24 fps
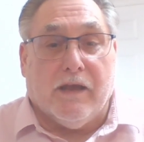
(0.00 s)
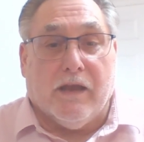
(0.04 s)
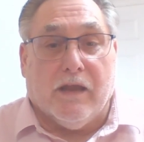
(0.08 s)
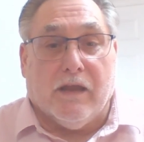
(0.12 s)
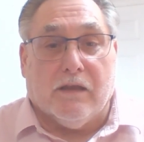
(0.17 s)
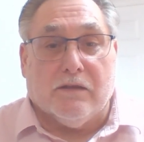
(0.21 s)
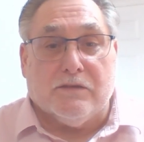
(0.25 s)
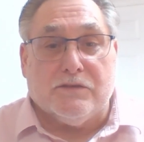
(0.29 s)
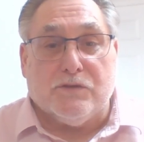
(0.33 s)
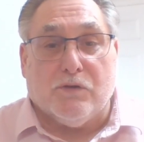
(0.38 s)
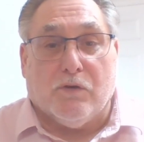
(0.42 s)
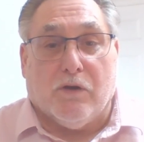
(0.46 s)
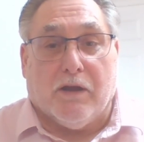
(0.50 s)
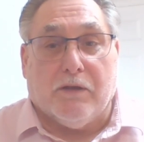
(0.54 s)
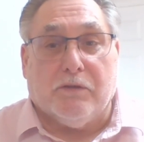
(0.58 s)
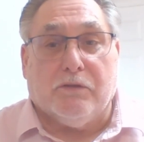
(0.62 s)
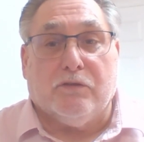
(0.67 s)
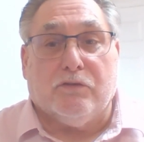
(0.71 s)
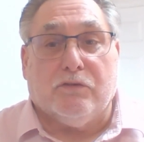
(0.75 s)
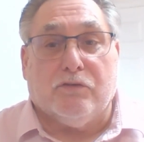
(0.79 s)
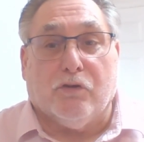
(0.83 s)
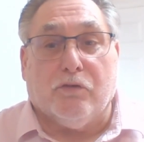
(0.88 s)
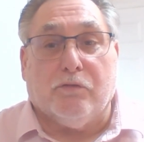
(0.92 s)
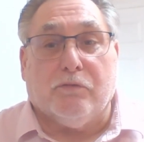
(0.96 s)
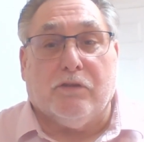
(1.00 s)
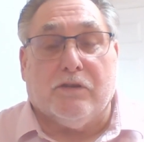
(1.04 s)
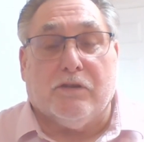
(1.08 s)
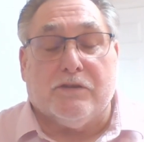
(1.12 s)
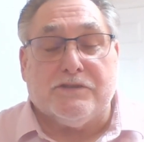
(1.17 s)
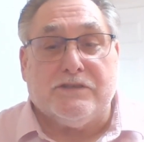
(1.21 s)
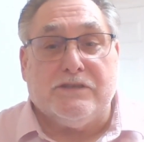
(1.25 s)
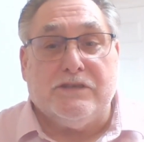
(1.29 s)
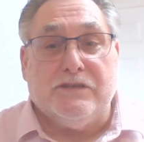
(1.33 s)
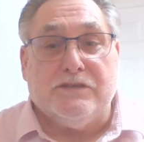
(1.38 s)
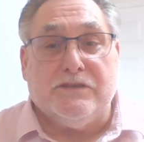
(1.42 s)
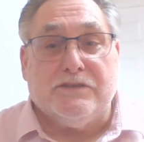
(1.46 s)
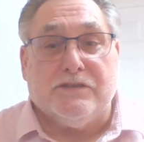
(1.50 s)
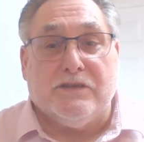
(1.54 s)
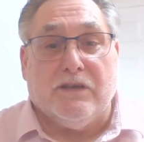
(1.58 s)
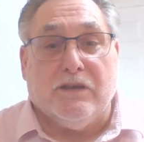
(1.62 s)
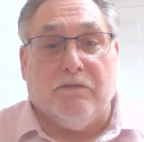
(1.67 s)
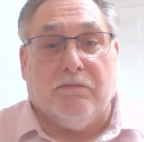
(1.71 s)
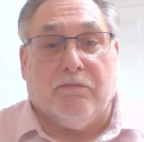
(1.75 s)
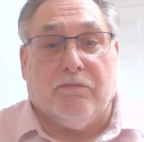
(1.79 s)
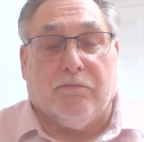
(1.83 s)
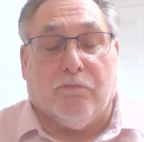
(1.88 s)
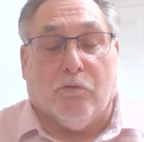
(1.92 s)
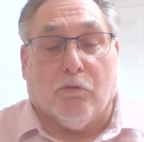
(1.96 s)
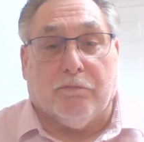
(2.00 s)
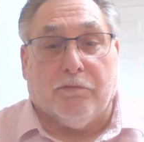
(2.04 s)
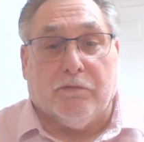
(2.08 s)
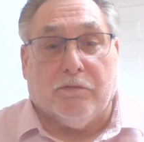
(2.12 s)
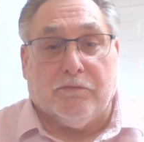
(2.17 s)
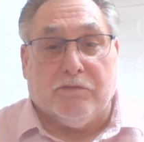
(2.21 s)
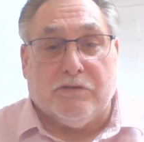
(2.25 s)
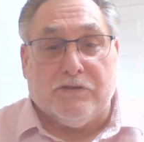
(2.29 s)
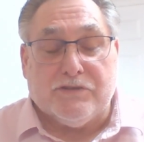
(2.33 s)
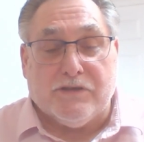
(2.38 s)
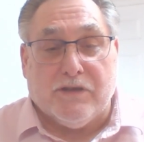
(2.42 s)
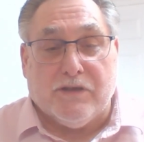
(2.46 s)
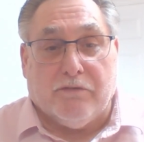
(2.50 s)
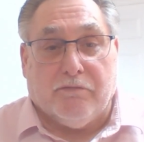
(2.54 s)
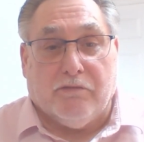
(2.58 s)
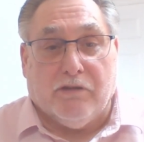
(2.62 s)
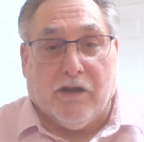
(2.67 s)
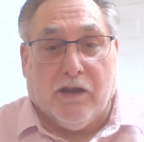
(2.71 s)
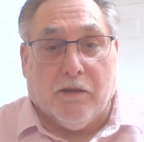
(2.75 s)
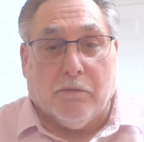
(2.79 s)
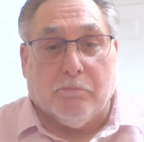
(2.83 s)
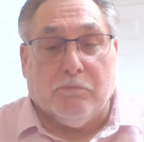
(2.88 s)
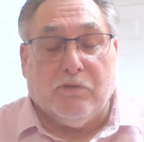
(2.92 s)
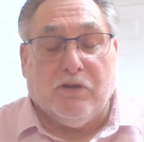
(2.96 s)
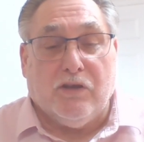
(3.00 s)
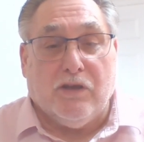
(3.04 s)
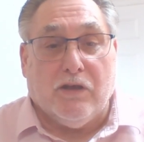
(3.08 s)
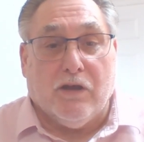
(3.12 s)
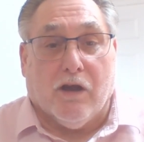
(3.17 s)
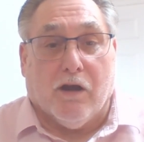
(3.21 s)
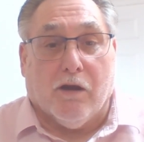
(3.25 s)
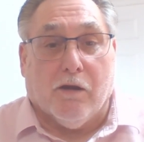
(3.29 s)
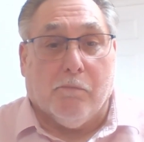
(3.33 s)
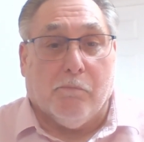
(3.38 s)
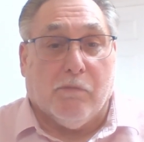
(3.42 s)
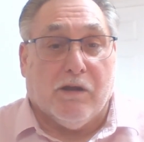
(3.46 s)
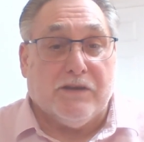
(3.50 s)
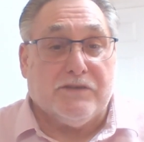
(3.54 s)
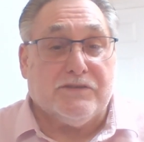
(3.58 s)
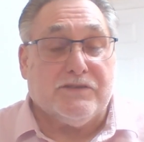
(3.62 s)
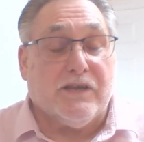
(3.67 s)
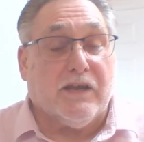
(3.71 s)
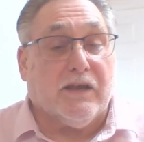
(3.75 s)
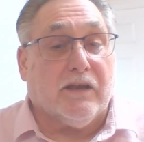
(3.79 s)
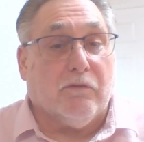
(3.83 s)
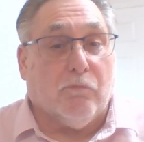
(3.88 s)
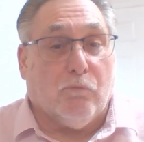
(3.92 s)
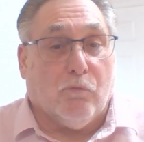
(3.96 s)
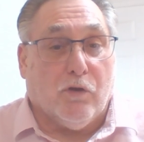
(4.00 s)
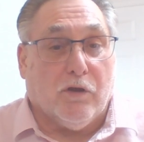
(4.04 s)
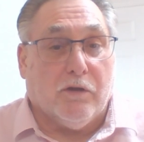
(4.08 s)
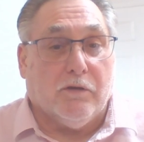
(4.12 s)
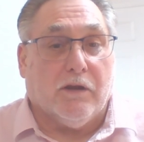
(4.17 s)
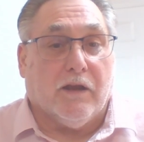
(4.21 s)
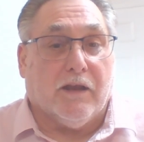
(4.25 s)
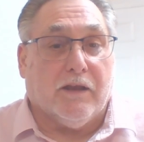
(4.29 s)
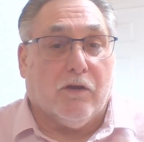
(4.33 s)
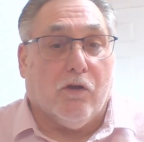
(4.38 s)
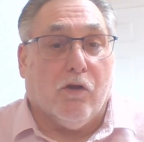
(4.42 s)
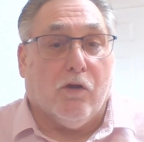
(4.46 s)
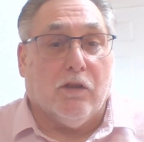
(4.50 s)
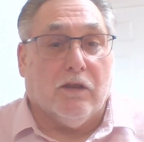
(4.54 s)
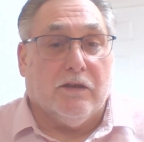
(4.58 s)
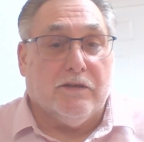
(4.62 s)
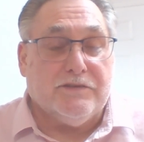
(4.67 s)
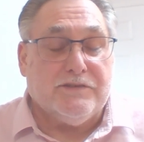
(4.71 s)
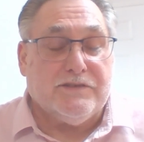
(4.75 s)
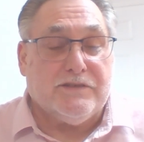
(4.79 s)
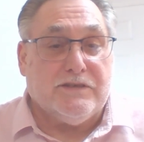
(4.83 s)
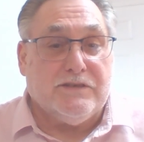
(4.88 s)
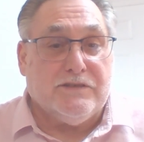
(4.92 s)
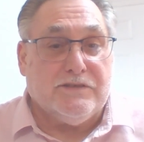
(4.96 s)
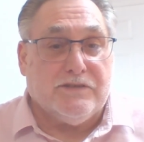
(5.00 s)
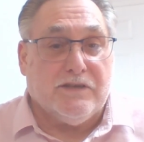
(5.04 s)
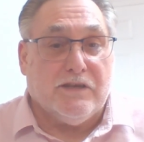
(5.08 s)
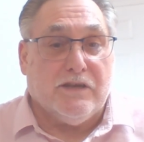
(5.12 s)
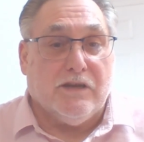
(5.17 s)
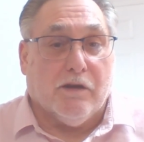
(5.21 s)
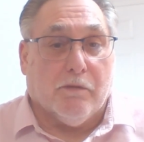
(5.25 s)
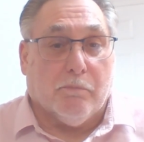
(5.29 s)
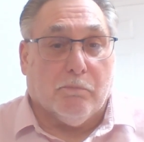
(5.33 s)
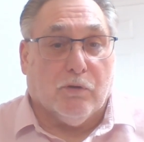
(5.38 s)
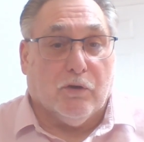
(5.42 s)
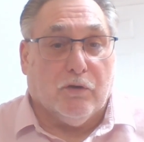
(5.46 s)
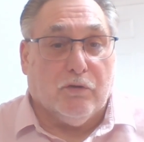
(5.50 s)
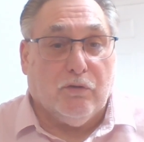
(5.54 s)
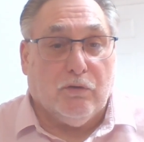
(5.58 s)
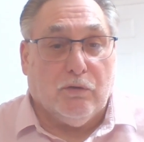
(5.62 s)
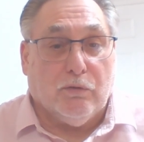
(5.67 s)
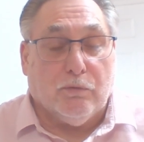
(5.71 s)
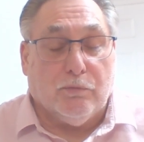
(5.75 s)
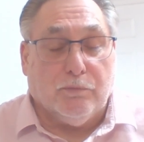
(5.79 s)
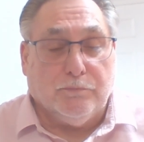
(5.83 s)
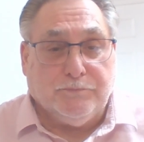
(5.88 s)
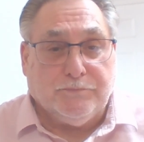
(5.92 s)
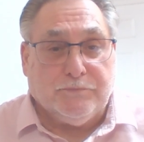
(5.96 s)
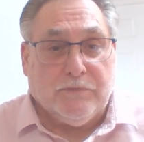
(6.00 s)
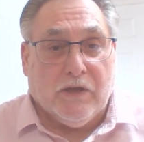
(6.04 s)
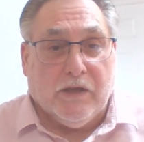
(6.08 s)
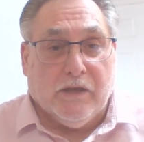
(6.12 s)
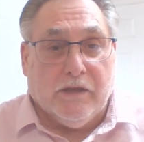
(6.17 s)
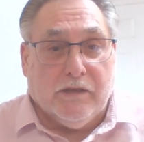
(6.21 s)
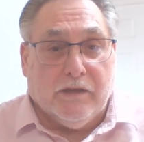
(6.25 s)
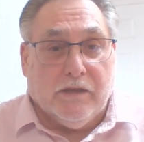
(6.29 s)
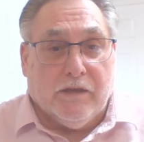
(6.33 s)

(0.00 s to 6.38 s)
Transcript: And so I took the CZ 457 MTR, my second one, I call it CZ number 2,